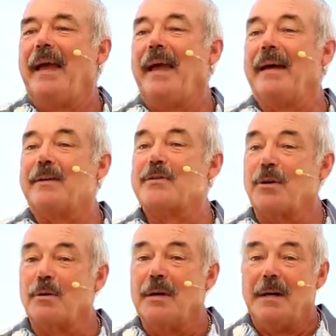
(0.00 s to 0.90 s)
and
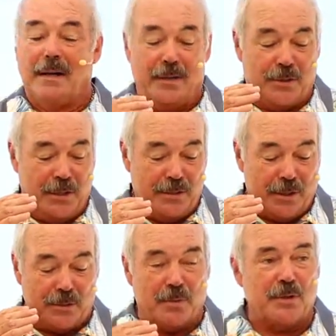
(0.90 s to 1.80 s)
so
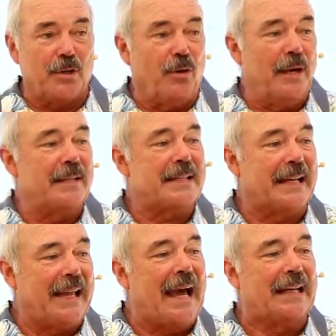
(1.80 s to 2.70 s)
Jesus was going
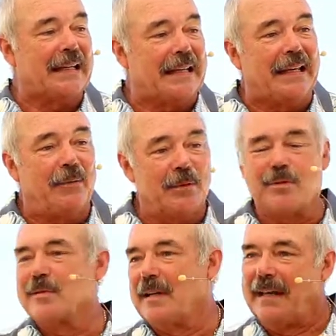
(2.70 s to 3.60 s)
to Galilee,
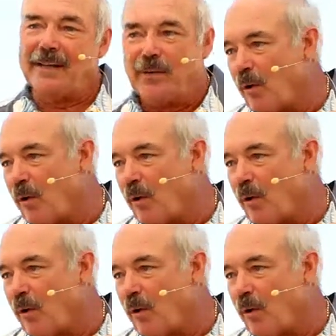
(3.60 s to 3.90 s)
which was like